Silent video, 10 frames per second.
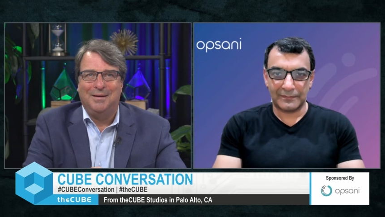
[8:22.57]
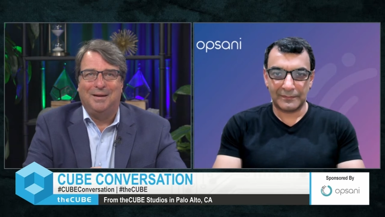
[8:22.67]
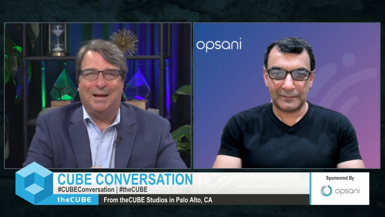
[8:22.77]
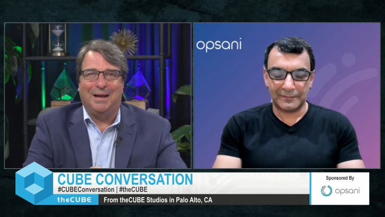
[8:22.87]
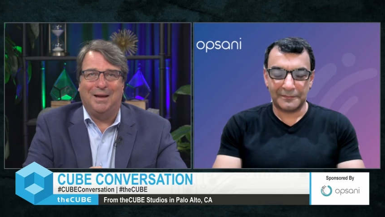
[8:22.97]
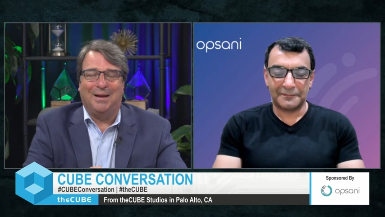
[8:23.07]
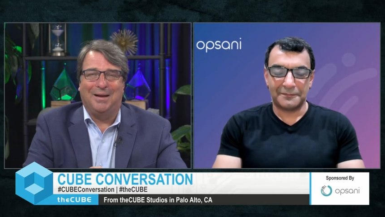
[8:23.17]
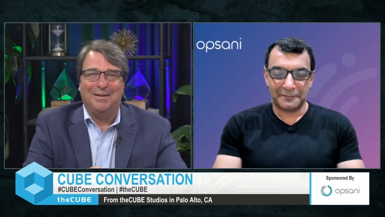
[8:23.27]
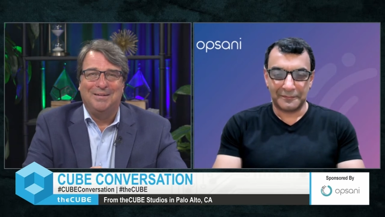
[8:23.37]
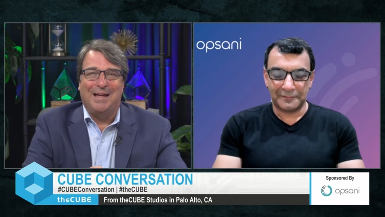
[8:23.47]
Speaker 1: uh,
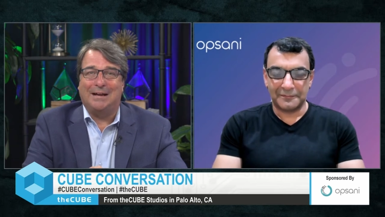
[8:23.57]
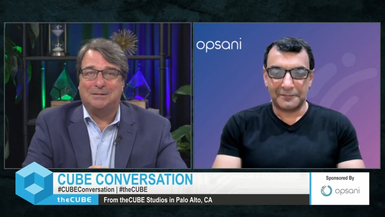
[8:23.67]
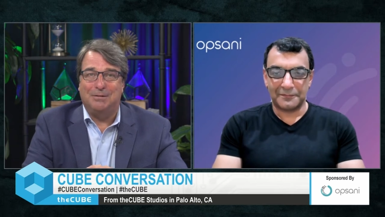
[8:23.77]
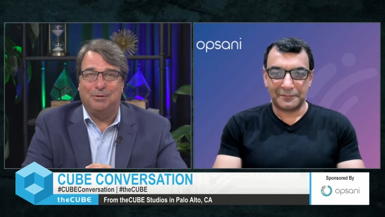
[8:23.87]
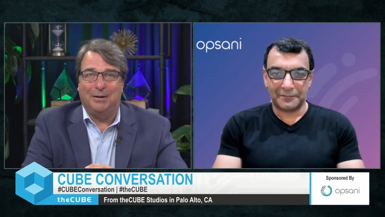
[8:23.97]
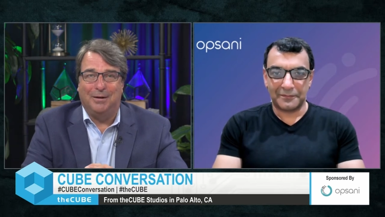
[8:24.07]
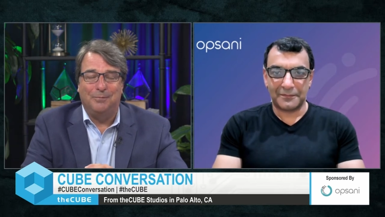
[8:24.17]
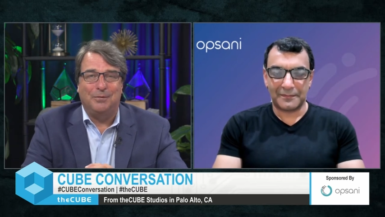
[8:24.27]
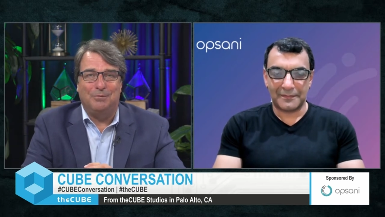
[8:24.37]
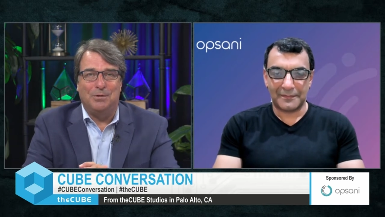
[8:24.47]
activity
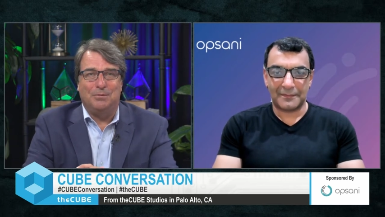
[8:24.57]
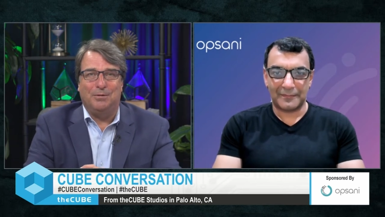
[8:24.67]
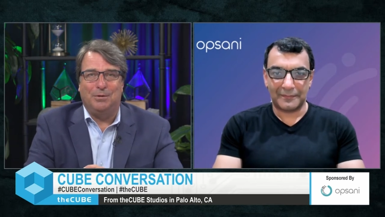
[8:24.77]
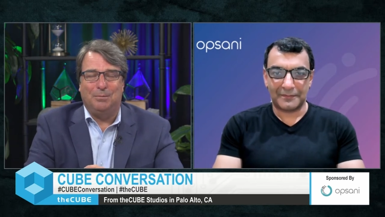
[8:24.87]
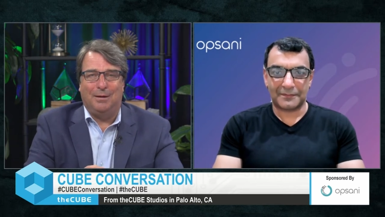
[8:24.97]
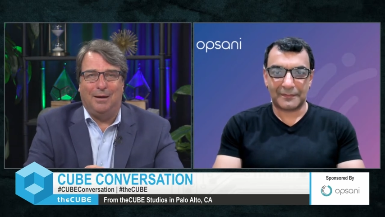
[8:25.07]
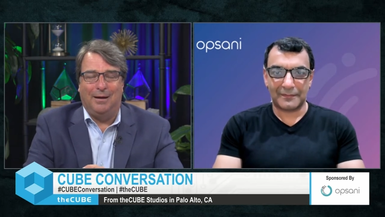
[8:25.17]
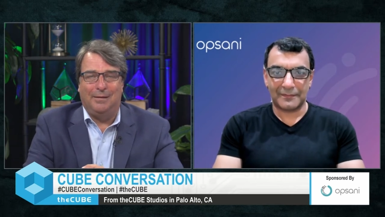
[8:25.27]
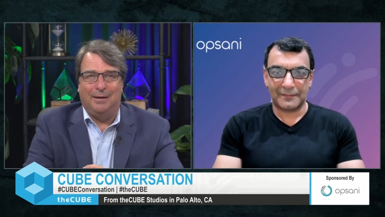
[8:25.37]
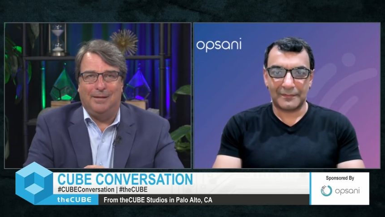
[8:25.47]
if you, if you, uh,
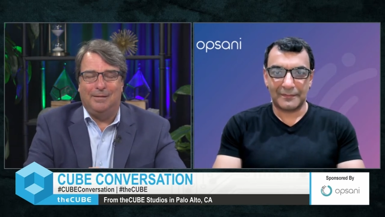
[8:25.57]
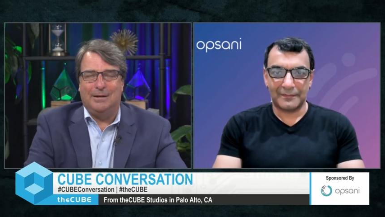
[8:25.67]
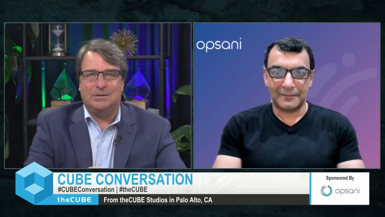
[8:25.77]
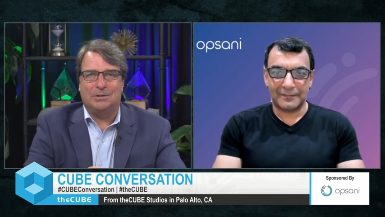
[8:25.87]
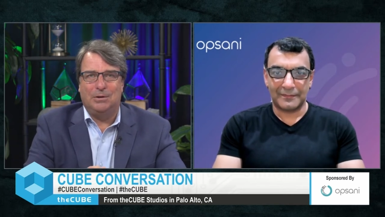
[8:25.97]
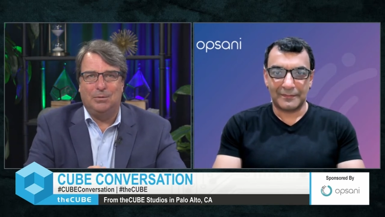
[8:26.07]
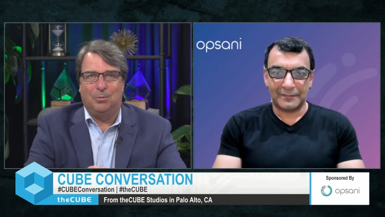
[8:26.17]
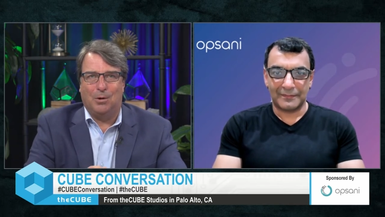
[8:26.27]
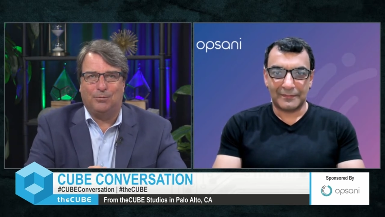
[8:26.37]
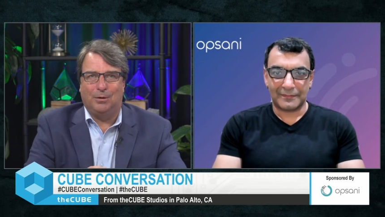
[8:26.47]
in, in these new
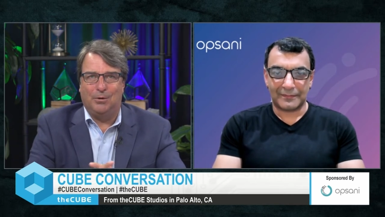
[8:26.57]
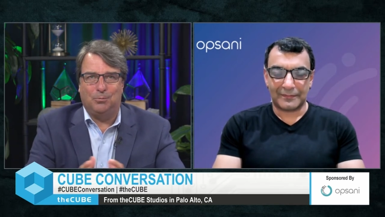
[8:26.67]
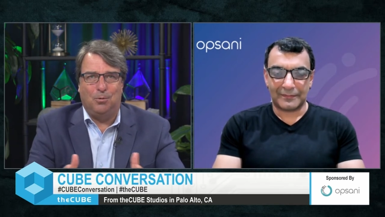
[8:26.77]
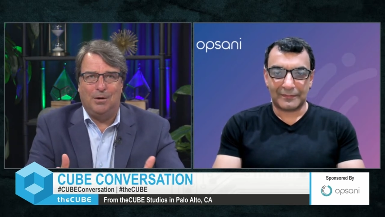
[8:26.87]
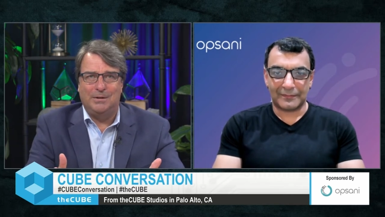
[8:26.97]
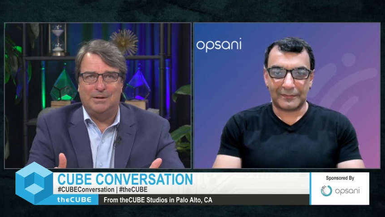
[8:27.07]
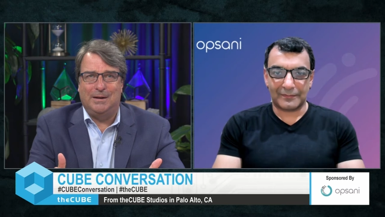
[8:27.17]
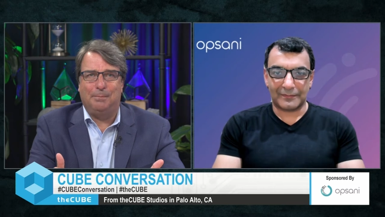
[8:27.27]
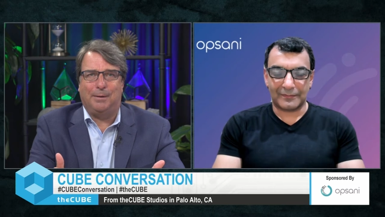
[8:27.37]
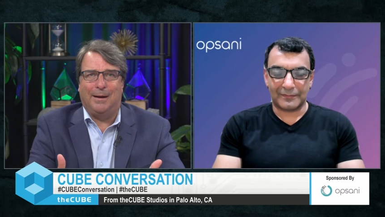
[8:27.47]
workflows. What is the
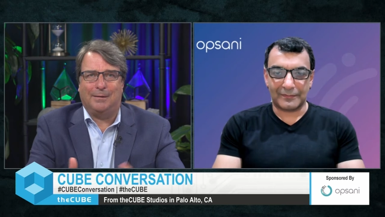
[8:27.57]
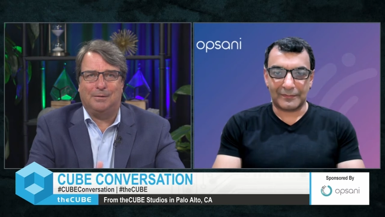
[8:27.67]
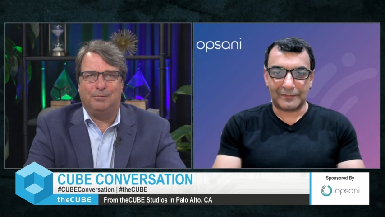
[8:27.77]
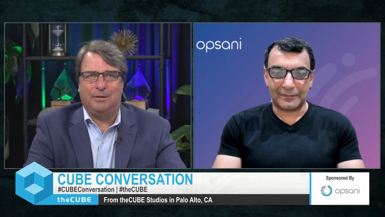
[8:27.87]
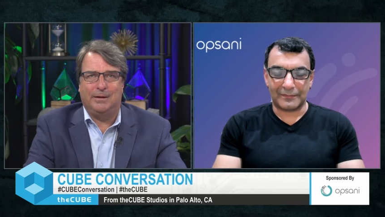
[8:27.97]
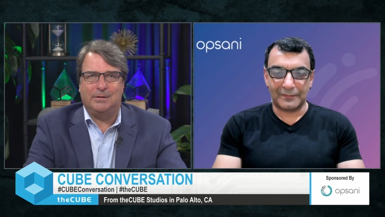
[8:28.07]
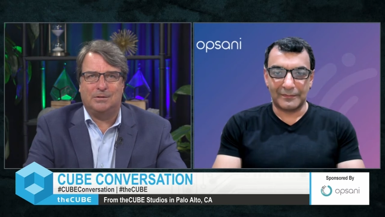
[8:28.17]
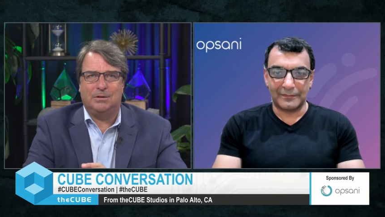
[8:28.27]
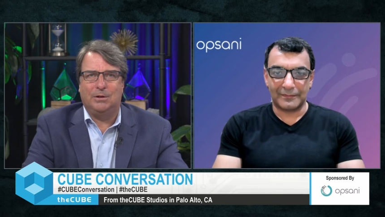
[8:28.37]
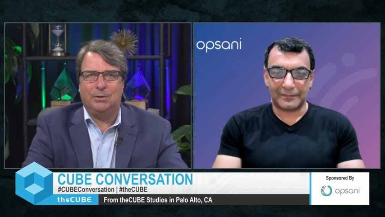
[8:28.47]
impact of these
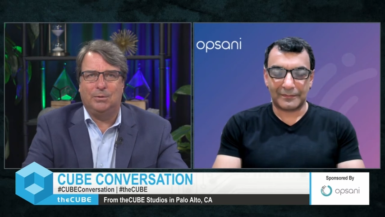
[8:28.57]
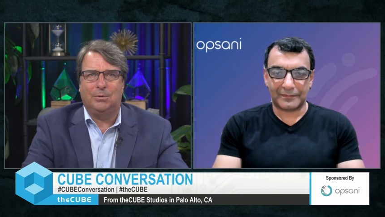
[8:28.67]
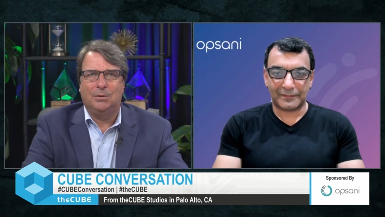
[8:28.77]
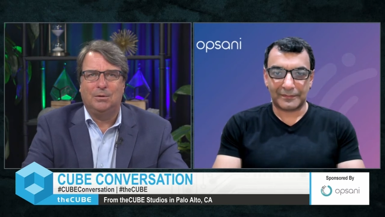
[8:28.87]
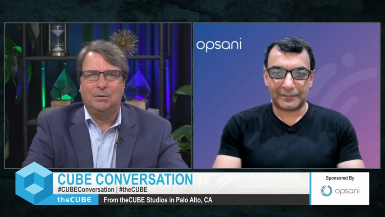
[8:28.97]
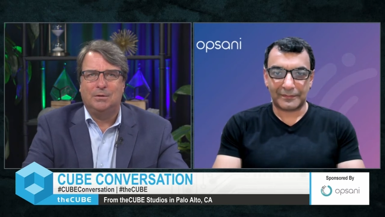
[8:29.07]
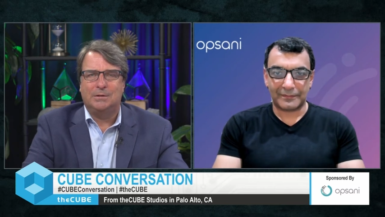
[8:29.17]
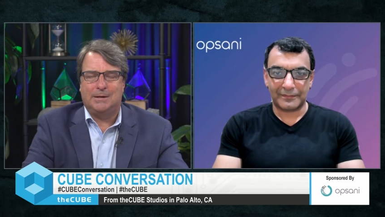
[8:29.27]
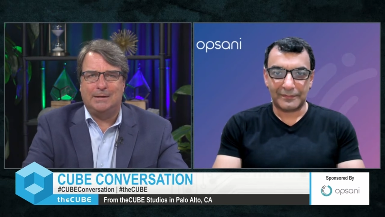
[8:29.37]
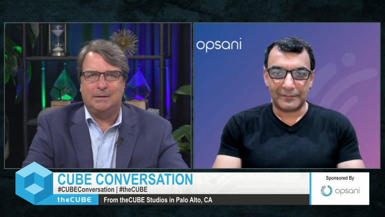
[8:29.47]
new
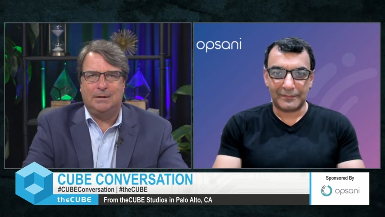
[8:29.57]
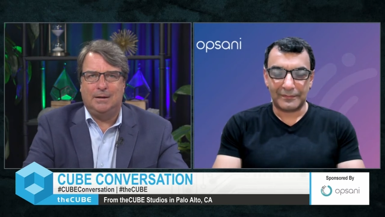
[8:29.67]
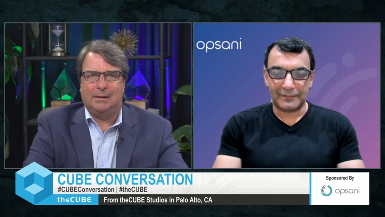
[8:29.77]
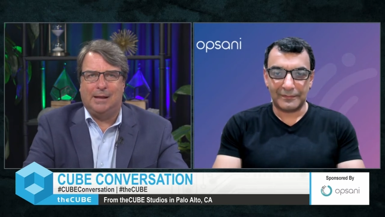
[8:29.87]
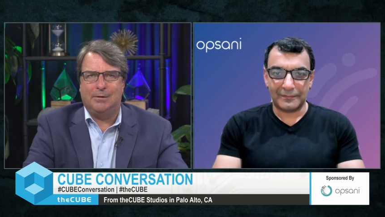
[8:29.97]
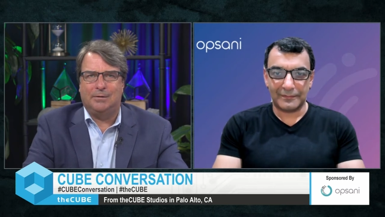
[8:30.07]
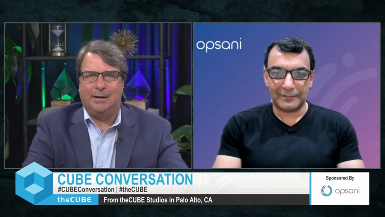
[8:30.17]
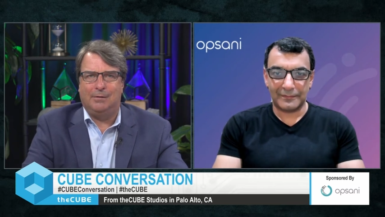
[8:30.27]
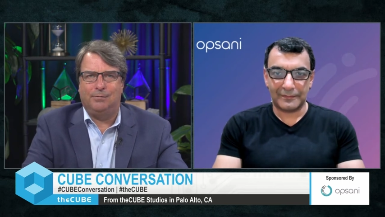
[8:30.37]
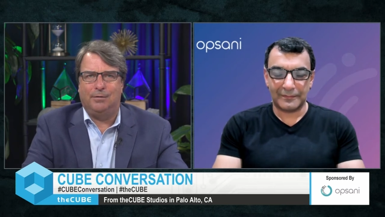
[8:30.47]
CI/CD cloud
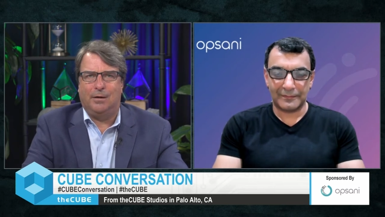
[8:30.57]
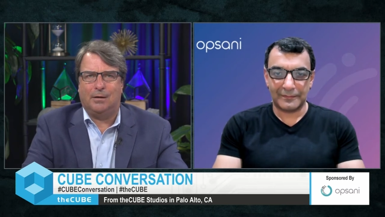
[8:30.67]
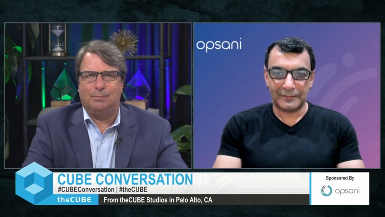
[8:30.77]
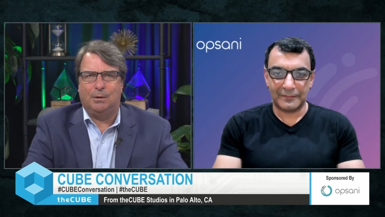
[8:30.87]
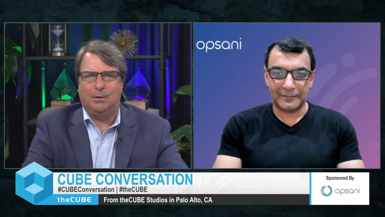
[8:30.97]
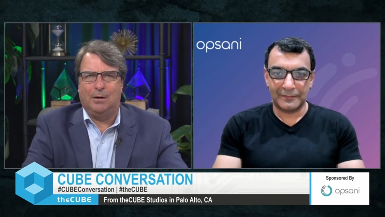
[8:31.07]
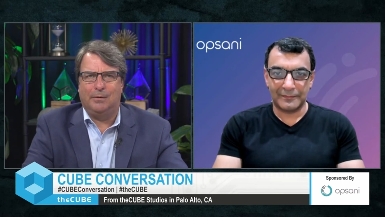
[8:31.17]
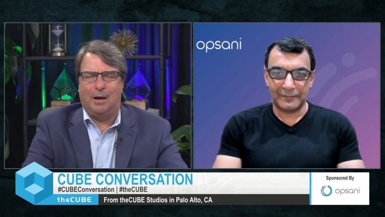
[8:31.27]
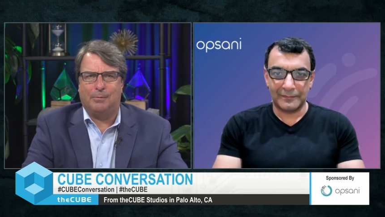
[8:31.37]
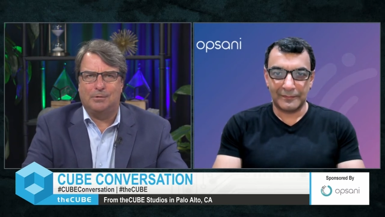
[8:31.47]
native uh, computing on the
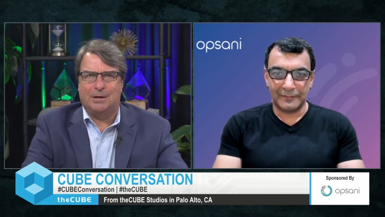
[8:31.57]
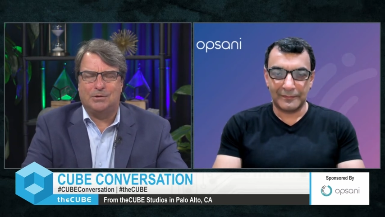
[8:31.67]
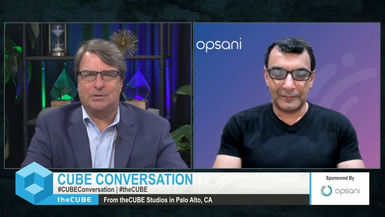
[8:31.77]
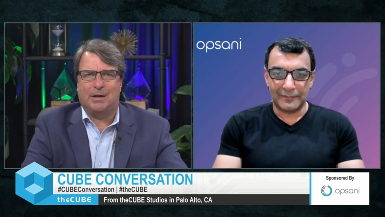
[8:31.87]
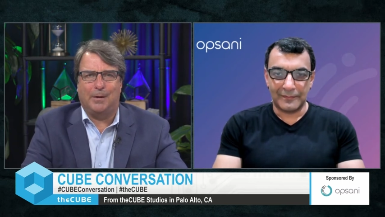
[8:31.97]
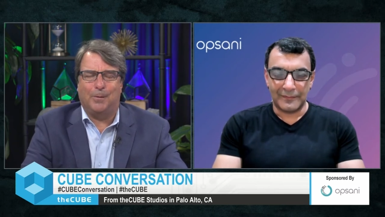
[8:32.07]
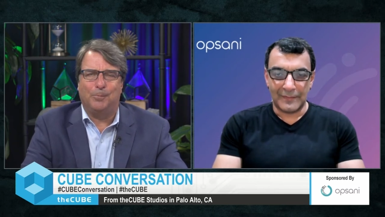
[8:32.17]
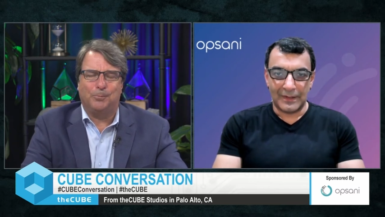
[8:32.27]
optimization cycle?